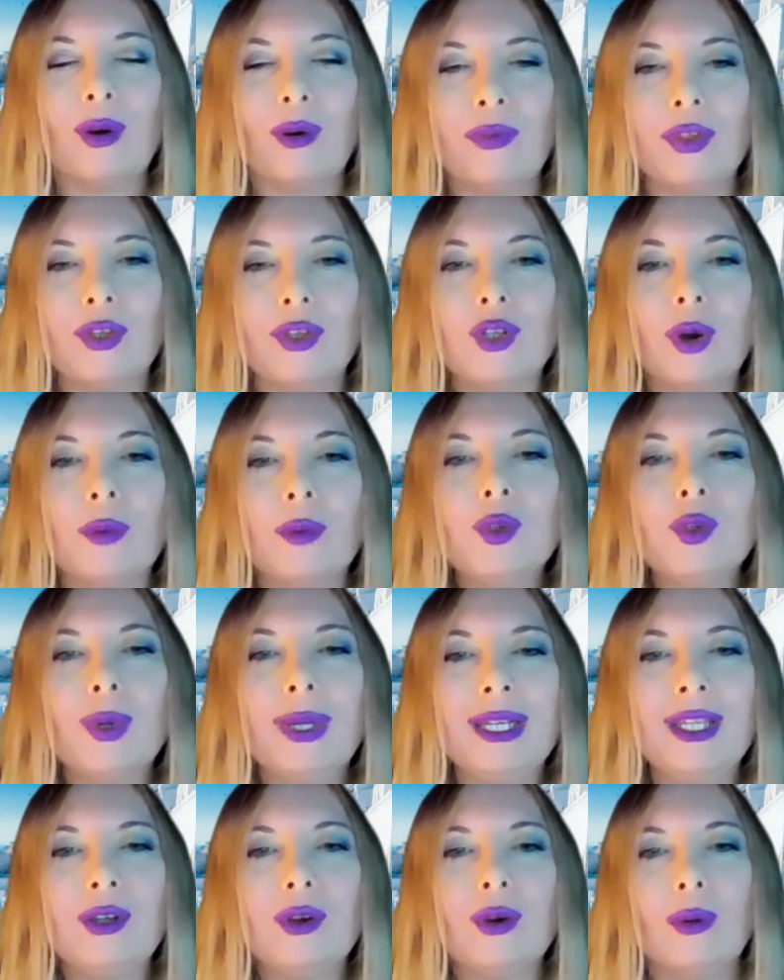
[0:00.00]
of the top
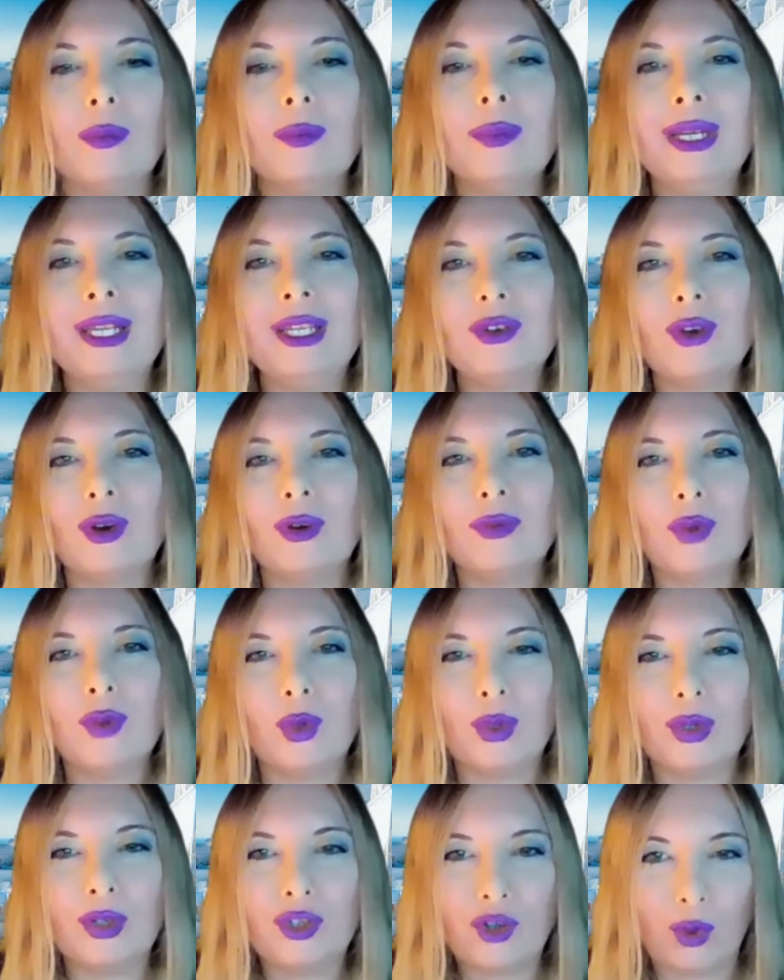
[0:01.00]
20 companies of
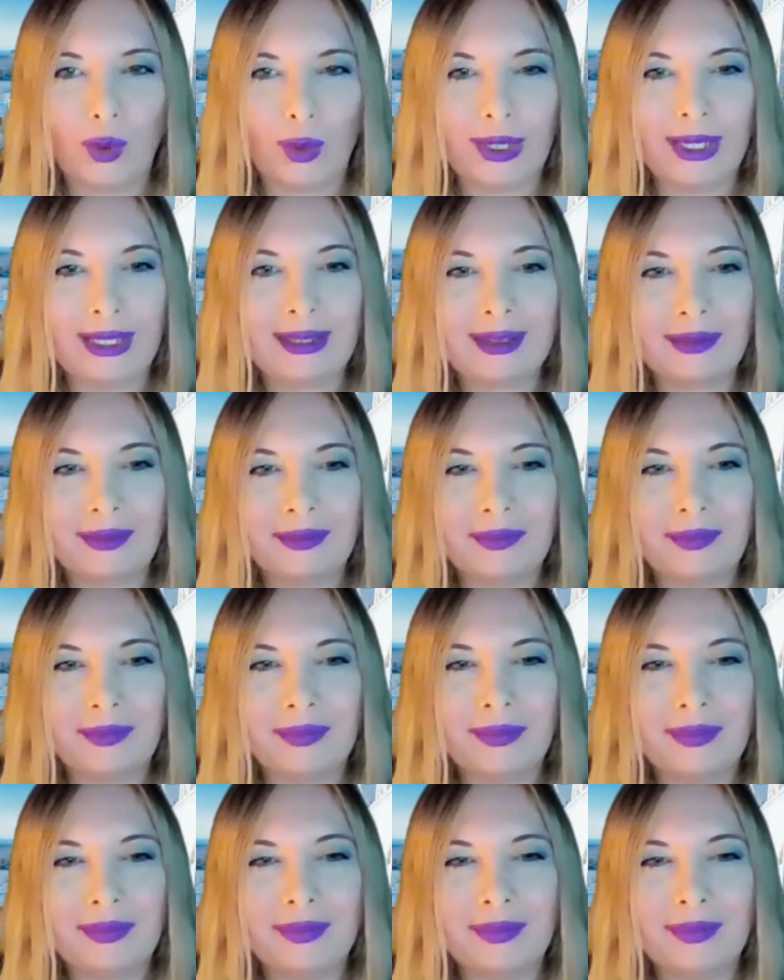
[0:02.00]
your choice.